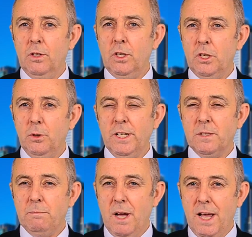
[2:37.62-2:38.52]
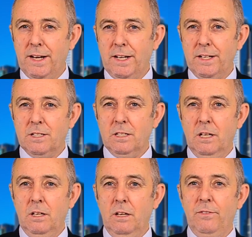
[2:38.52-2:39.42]
the US markets.
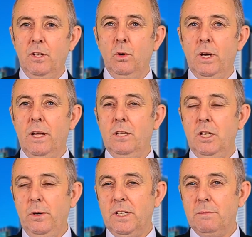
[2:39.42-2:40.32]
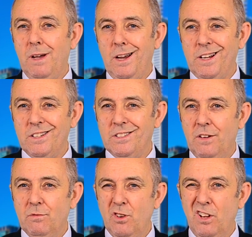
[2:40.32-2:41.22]
If you look at the US markets,
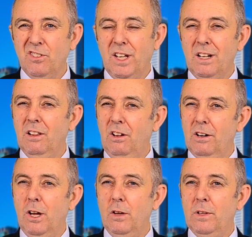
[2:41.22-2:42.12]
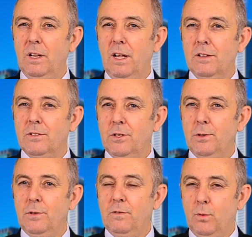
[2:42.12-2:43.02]
they've not done a lot over the last
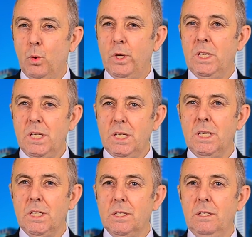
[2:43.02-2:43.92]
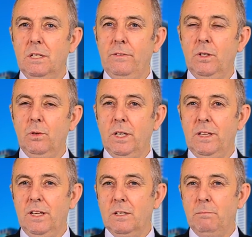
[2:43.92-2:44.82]
2 to 4 years. If you look at,
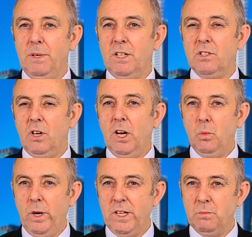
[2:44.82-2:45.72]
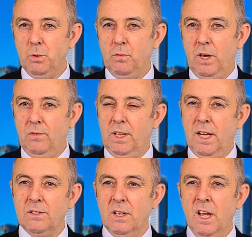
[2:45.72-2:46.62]
there's a big sideways move over the
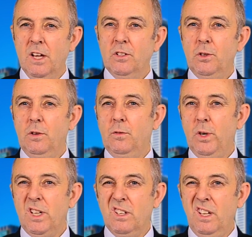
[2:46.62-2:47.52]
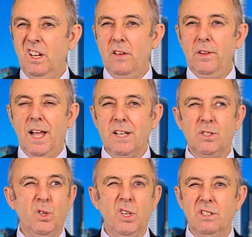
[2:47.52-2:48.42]
last 2 to 4 years. I think over the
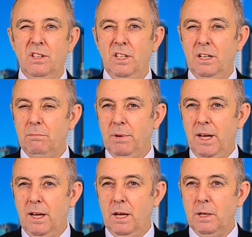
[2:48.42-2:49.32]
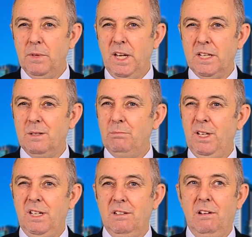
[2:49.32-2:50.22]
last 2 years, the
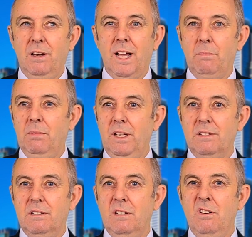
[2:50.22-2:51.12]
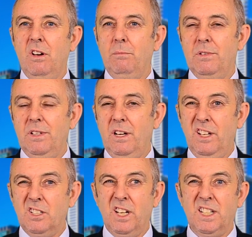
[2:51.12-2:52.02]
S&P is like up less than 9%. I
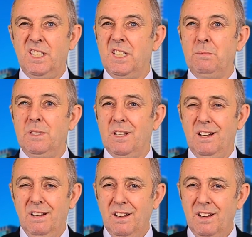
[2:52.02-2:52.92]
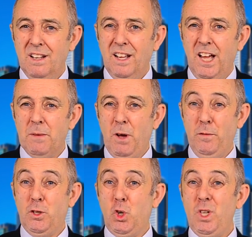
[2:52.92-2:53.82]
think it's like 6%.
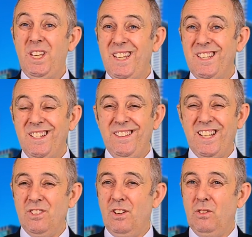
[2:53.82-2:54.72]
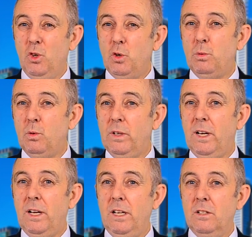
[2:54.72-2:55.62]
Over 2 years. Now, that's not normal
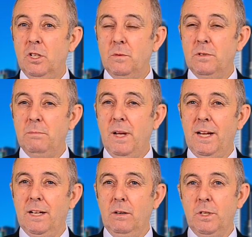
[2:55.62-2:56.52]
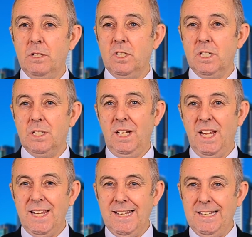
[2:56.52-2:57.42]
in terms of the market, which is just an
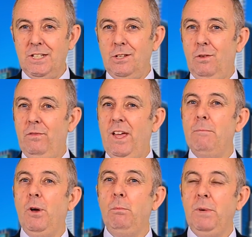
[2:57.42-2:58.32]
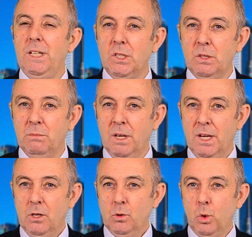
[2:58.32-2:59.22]
easing of that momentum,
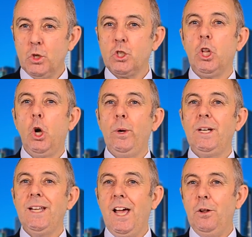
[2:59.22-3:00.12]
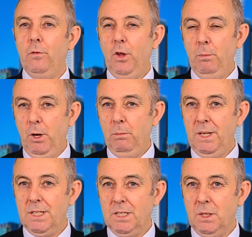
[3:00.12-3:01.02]
or a slowing down of the
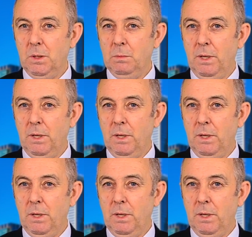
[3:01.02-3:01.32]
momentum,